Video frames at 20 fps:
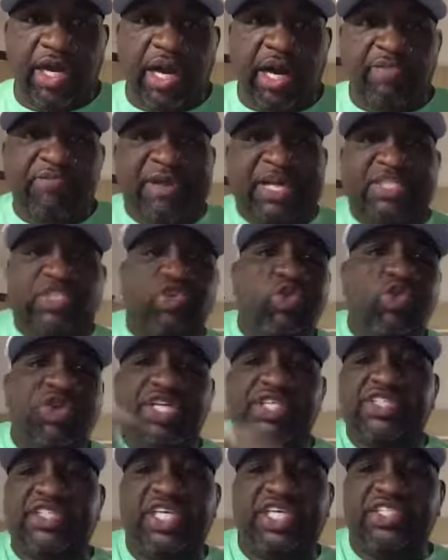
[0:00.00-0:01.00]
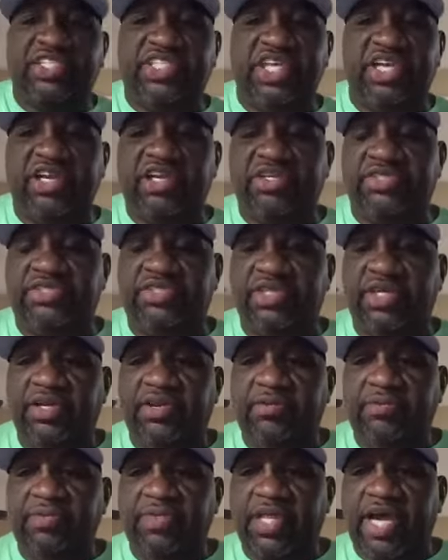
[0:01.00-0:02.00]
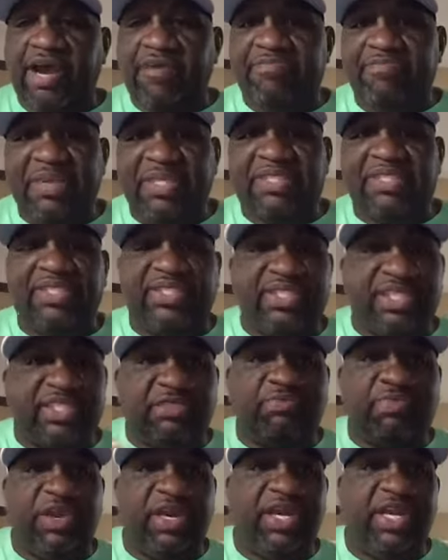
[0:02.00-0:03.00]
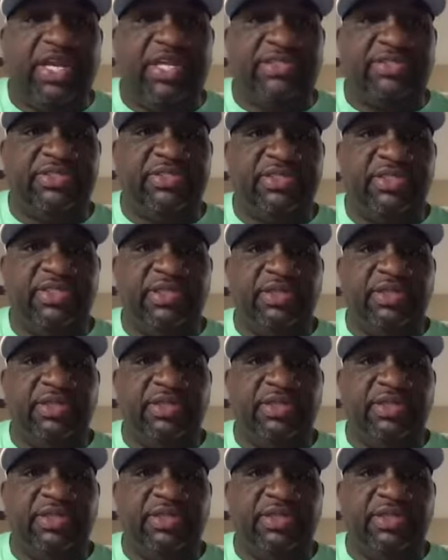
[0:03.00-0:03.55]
of my 26 years of business experience